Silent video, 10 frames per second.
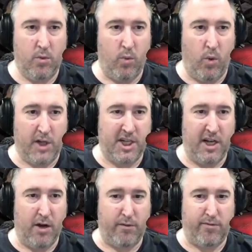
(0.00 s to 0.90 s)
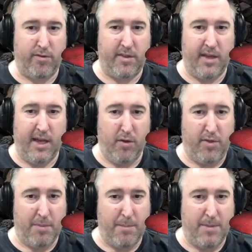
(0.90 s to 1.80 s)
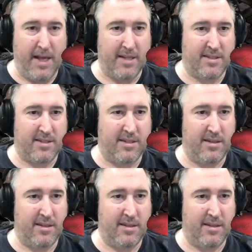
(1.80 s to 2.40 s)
watching out for the health of my pets.